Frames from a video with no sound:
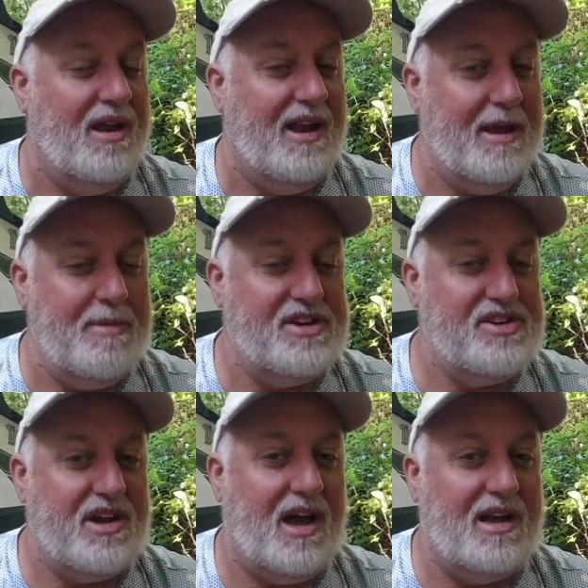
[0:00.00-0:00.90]
an
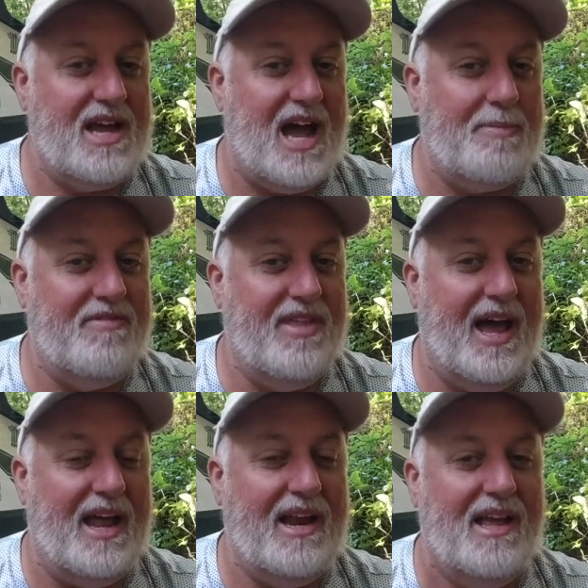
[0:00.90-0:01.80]
image on top of
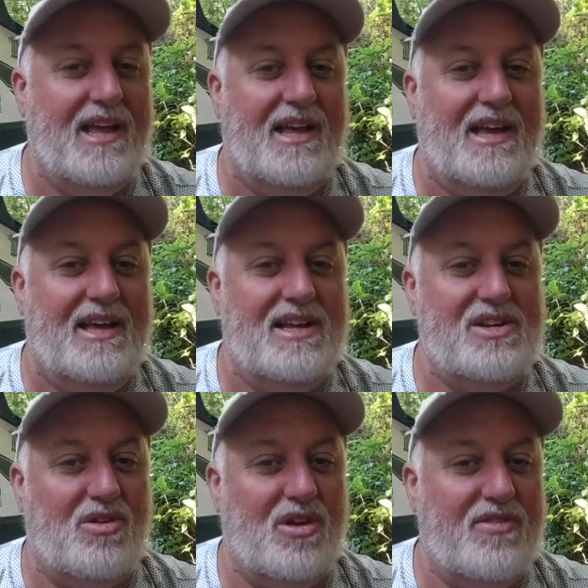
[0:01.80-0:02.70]
that.
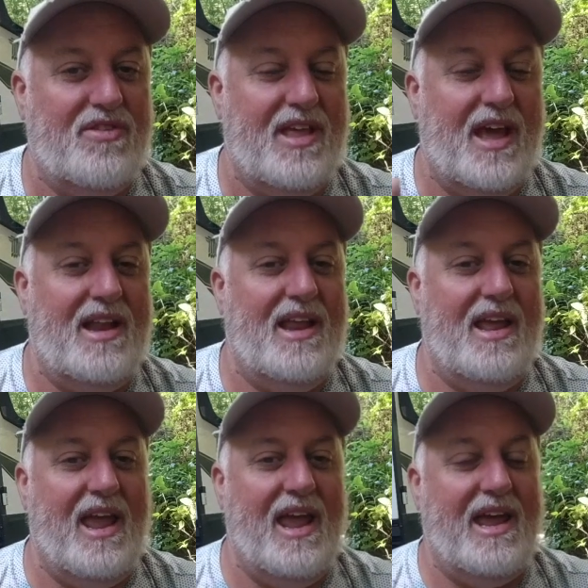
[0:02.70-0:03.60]
So look for that
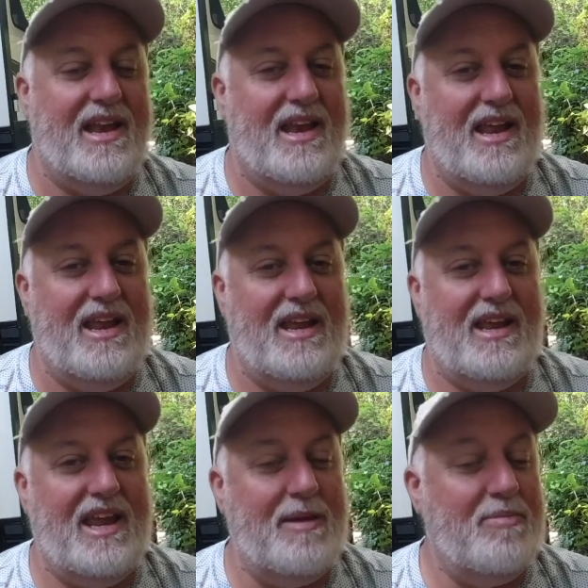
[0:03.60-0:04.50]
and
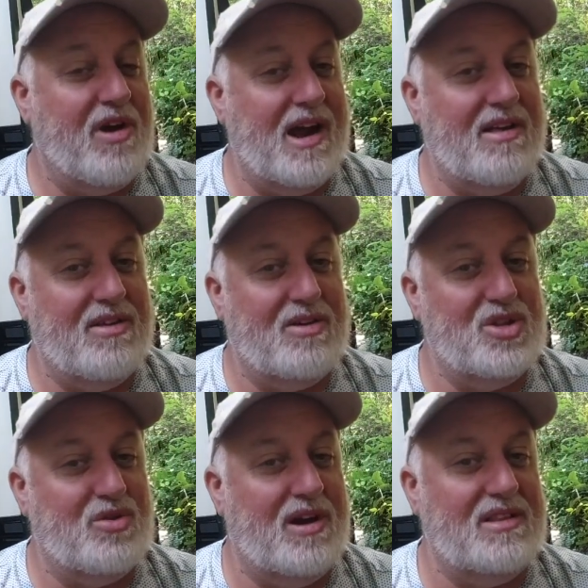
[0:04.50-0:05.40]
keep track of those
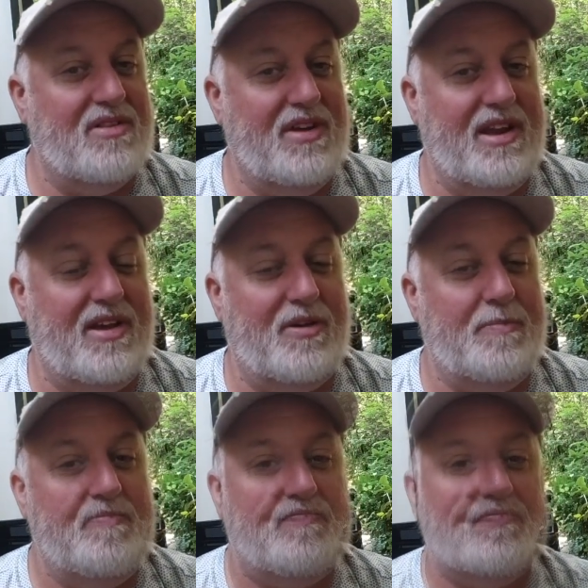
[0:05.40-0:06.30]
throughout the video.
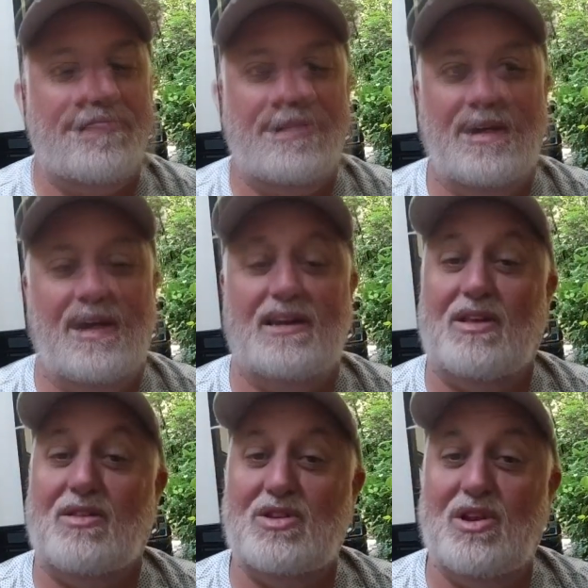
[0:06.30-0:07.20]
Now
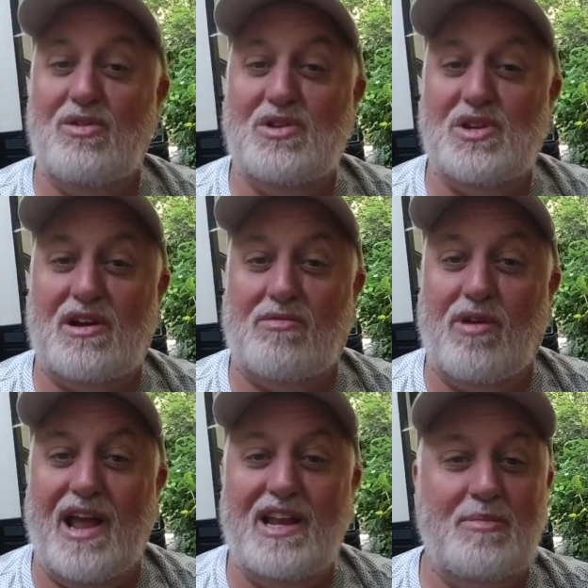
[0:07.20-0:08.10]
those clues are
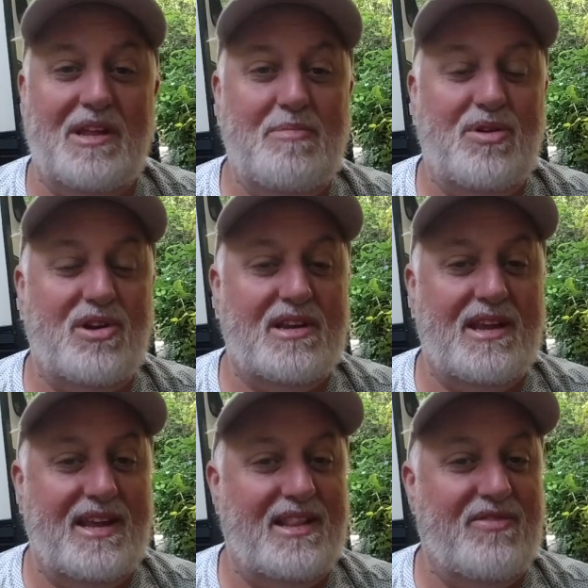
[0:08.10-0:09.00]
randomly put
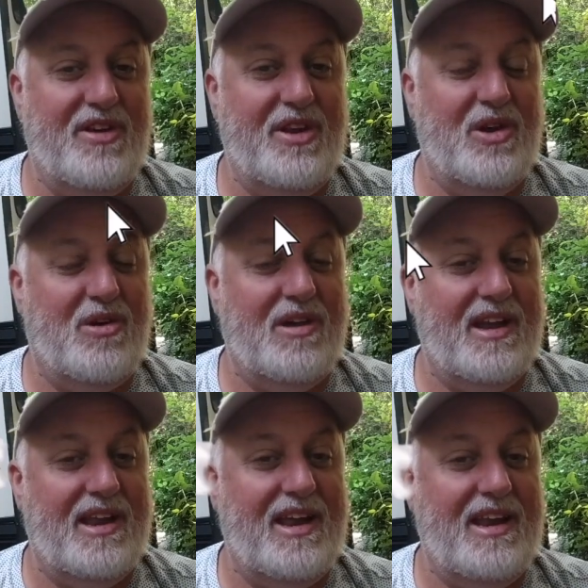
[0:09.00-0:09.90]
in the video
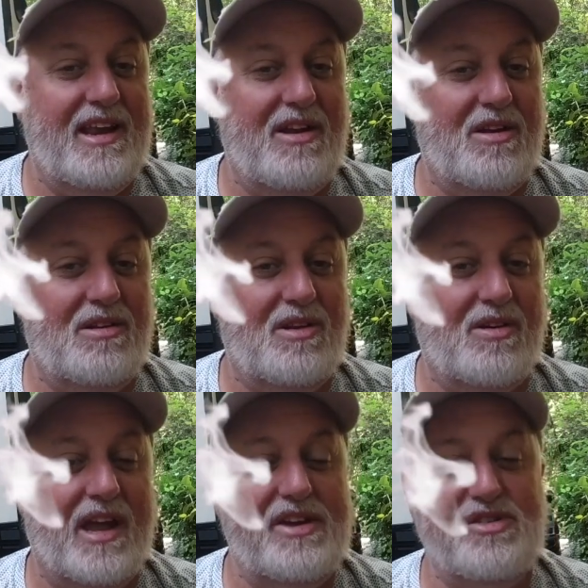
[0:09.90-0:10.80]
in any
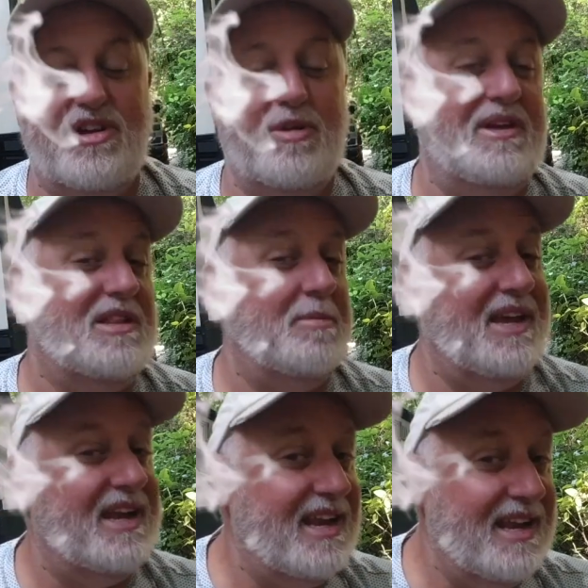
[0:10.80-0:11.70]
location. Could be at the
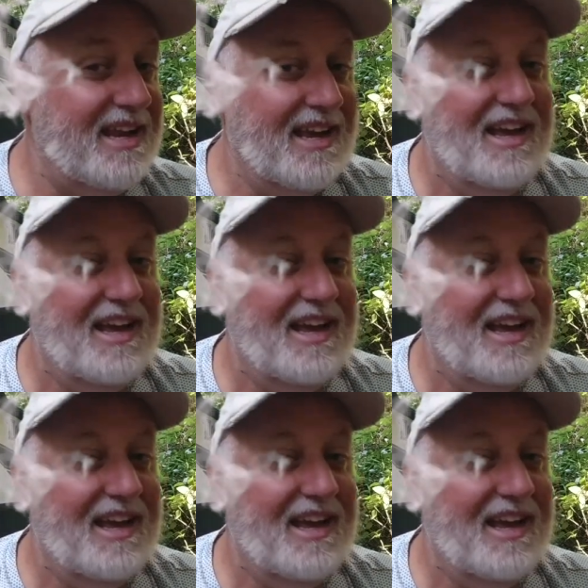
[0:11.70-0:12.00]
beginning,